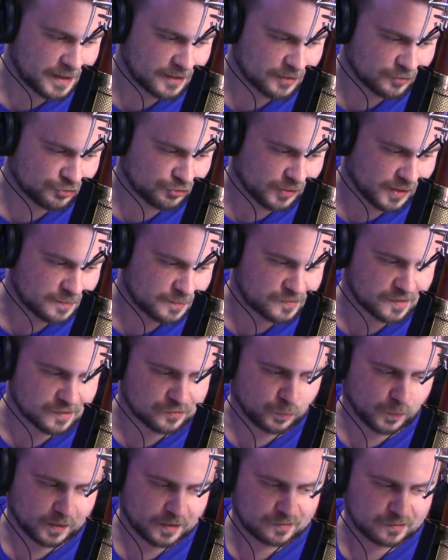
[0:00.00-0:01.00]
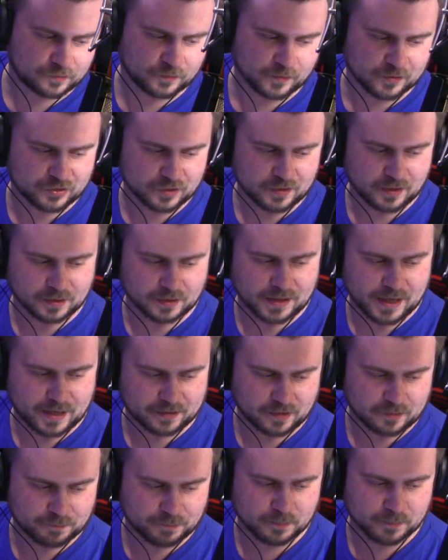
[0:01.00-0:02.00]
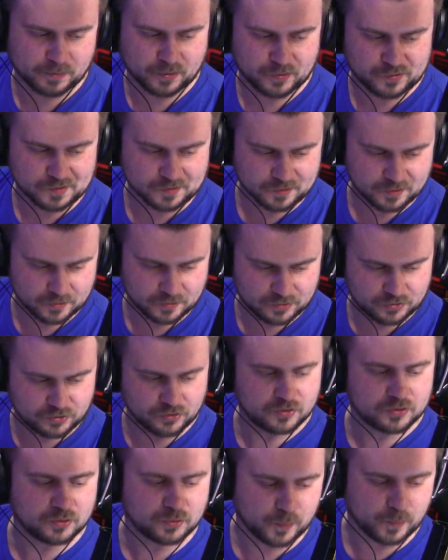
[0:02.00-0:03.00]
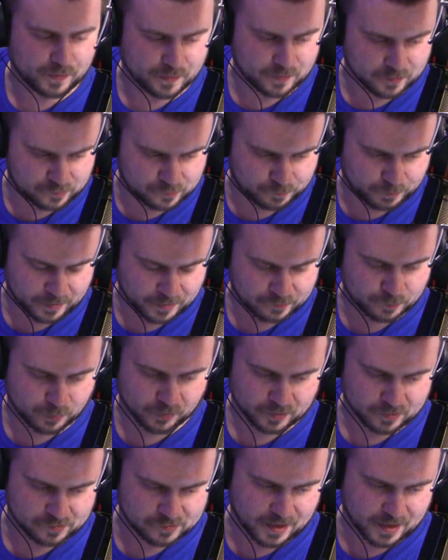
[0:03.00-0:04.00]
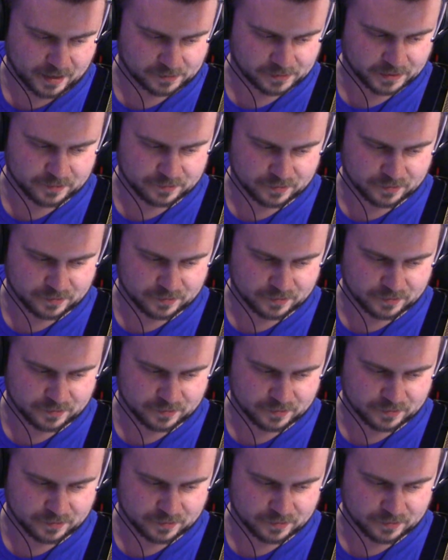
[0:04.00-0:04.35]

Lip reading: Trium says, what is Virgin Galactic proposing to do with this spaceport exactly?